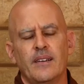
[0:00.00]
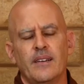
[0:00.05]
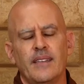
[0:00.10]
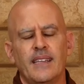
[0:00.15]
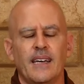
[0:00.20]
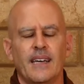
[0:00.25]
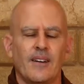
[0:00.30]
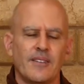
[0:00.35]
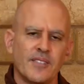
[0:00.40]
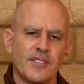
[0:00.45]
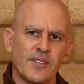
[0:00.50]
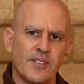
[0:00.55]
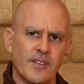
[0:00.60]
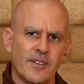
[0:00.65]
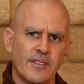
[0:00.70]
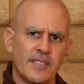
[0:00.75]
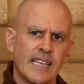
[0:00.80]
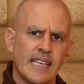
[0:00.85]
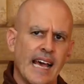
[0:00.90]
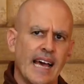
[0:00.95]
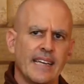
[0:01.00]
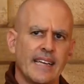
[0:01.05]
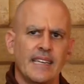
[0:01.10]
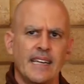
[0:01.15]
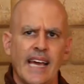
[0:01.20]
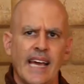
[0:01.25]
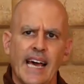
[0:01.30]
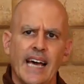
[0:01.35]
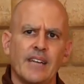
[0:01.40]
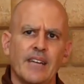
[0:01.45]
That also goes hand in
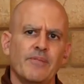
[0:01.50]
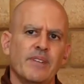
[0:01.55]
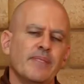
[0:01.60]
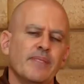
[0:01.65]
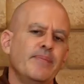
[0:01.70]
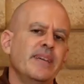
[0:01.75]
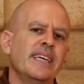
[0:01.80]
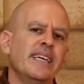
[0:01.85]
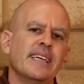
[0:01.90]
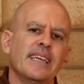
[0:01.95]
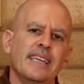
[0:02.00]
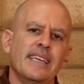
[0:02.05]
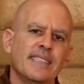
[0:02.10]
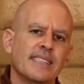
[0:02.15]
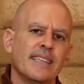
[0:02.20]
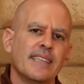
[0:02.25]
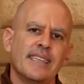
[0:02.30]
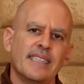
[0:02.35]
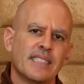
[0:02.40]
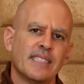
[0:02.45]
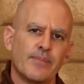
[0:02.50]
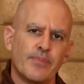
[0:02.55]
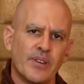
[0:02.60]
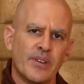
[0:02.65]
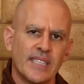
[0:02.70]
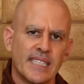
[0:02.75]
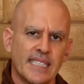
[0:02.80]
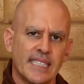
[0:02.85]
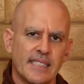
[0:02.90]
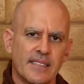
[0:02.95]
hand with being easily
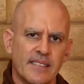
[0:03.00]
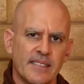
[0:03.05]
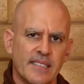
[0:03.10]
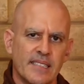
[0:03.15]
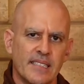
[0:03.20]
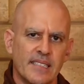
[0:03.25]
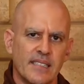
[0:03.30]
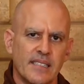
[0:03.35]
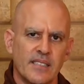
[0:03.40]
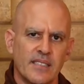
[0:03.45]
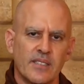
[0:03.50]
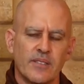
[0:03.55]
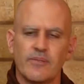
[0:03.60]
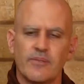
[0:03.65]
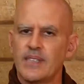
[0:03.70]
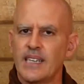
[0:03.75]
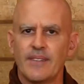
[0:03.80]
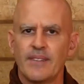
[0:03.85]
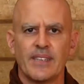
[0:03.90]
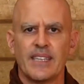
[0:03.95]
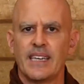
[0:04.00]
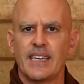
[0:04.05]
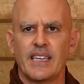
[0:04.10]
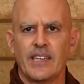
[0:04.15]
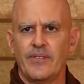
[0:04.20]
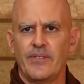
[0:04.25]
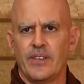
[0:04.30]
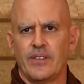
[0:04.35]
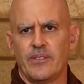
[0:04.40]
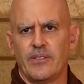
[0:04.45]
supported. So whatever they
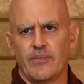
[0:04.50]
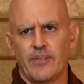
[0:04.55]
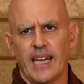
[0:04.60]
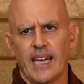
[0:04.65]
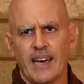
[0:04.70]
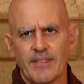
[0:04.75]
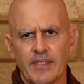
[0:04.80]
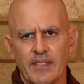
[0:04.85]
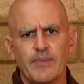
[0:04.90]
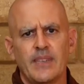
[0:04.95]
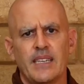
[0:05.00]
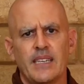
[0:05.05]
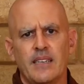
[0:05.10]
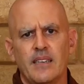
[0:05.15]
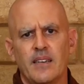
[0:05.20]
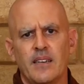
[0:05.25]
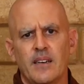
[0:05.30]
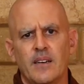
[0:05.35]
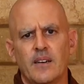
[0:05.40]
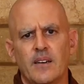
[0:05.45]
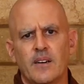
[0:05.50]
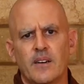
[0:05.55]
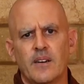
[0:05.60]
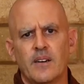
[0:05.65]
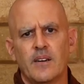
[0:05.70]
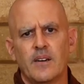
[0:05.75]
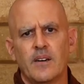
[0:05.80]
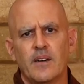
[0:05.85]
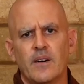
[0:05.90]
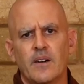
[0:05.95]
give you, we have to be
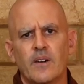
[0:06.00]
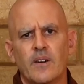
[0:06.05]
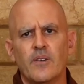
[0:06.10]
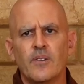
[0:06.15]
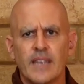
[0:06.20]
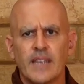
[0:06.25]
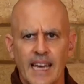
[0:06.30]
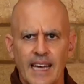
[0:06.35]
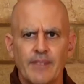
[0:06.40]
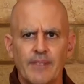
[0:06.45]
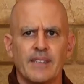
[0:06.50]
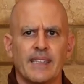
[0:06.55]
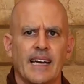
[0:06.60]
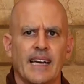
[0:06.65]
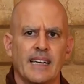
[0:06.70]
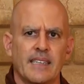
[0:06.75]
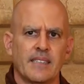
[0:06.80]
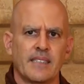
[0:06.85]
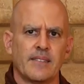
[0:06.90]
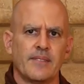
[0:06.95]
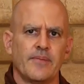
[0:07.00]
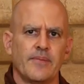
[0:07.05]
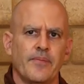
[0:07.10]
okay with that.